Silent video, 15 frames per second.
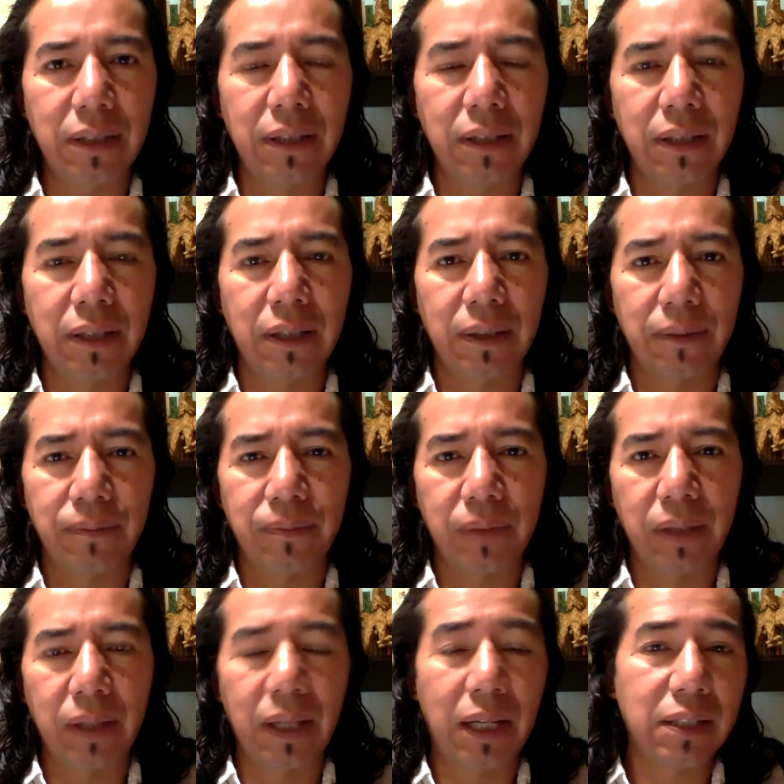in the
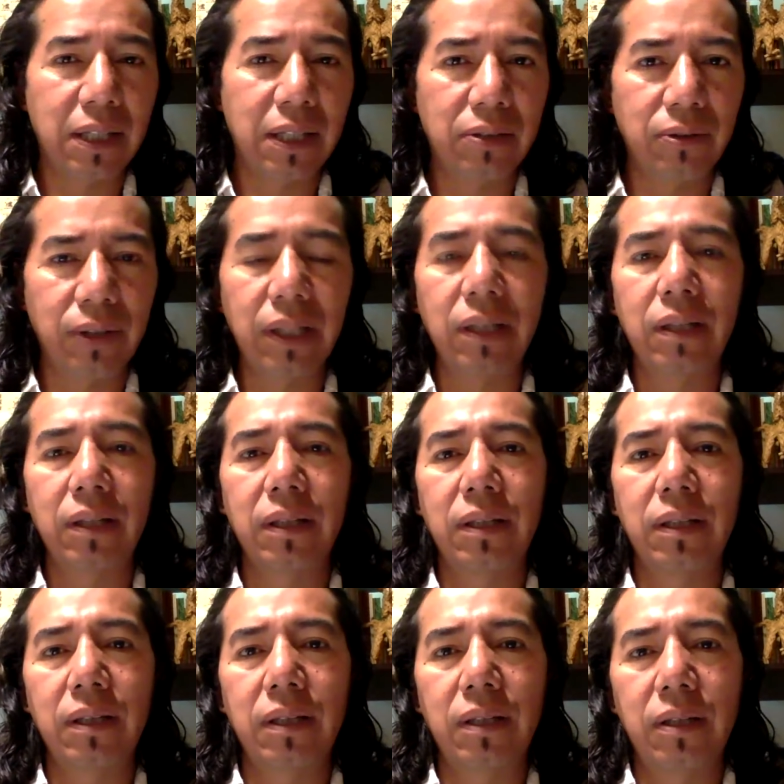last century,
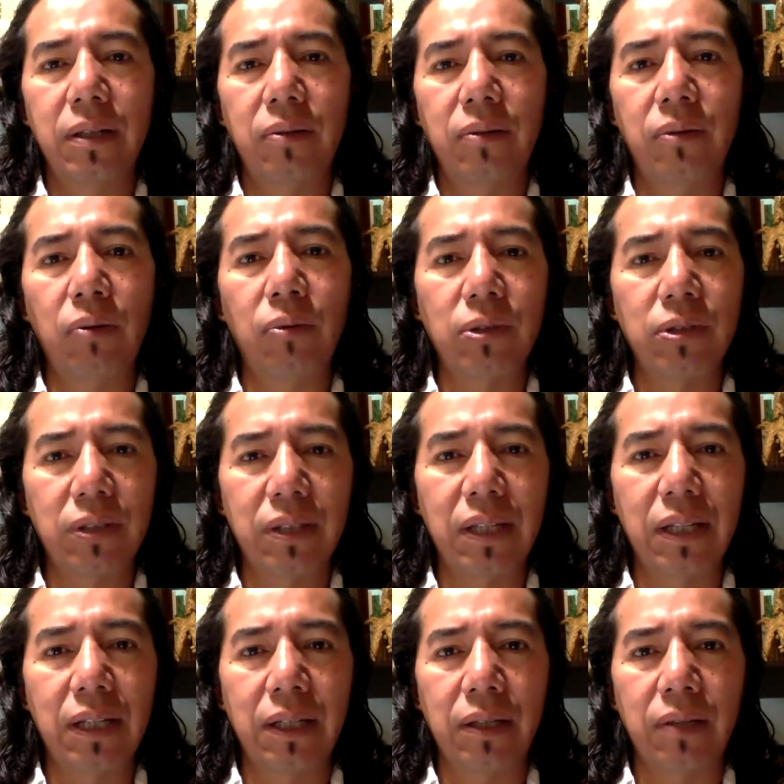well, was
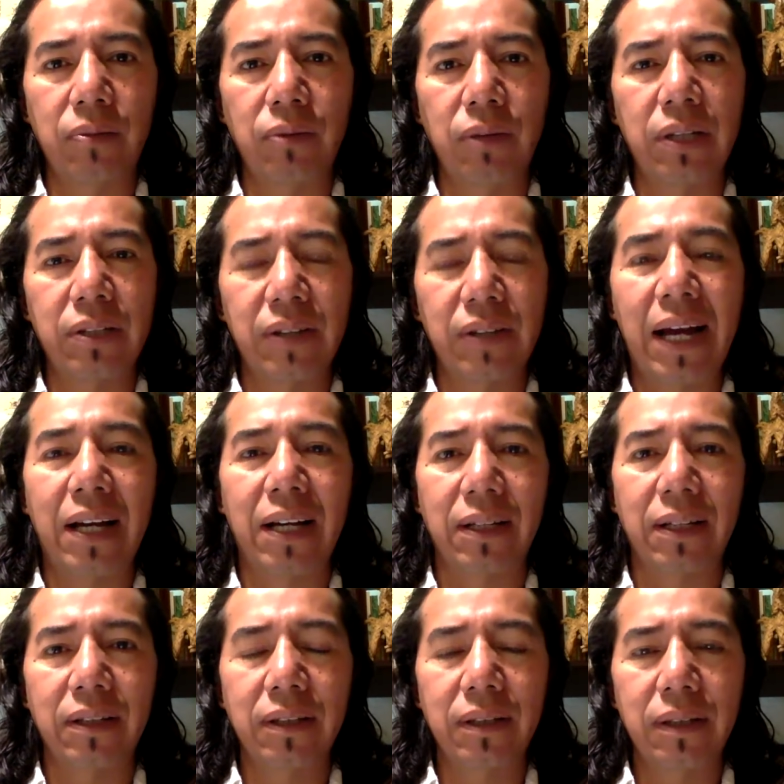uh, well dry.
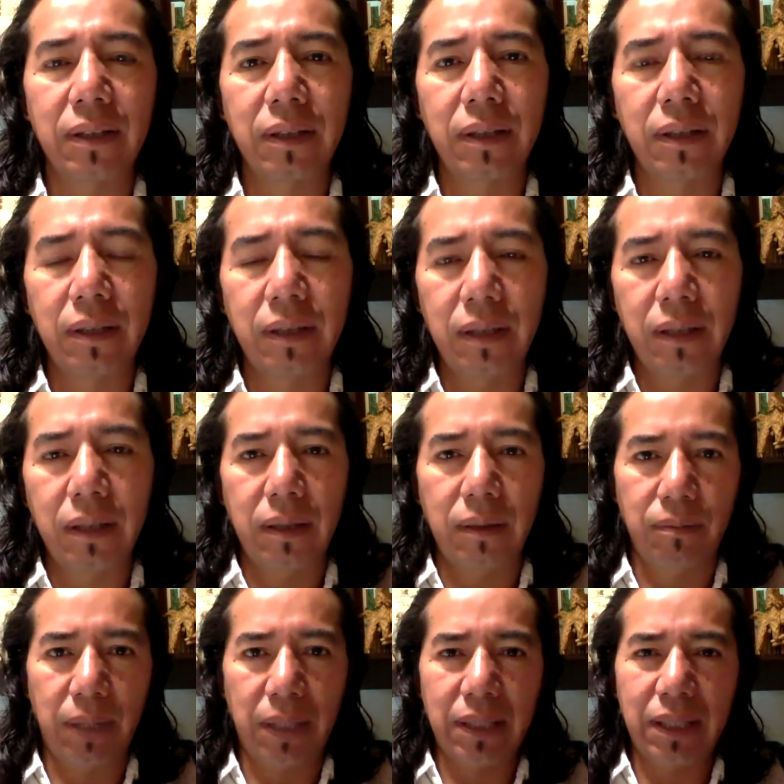
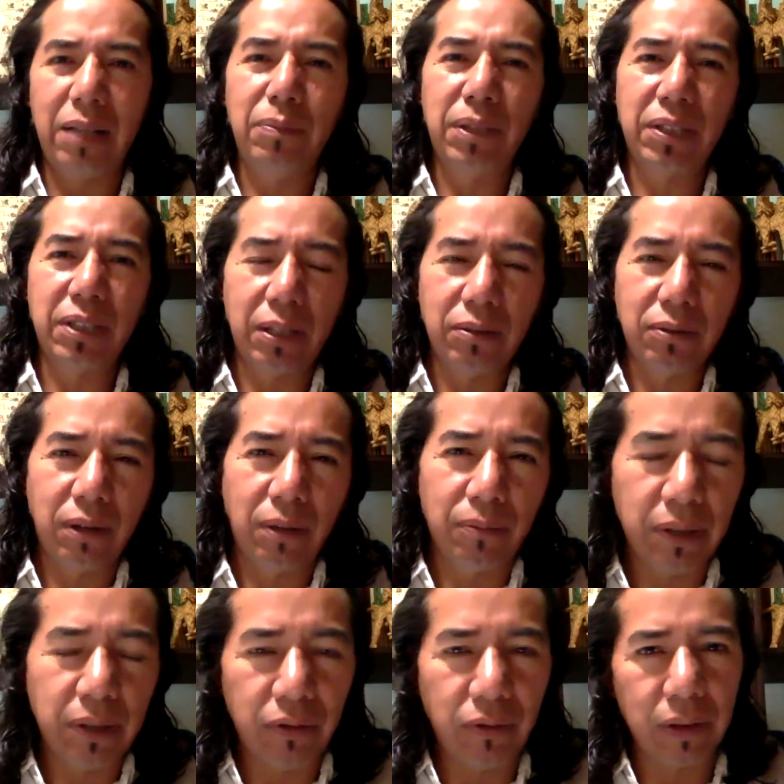But let me tell you a
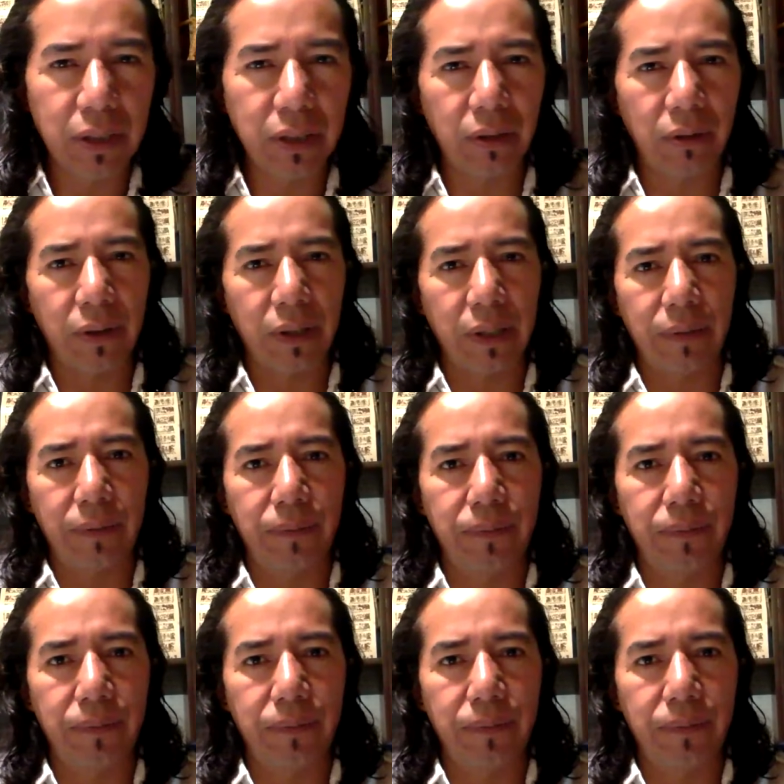beautiful story.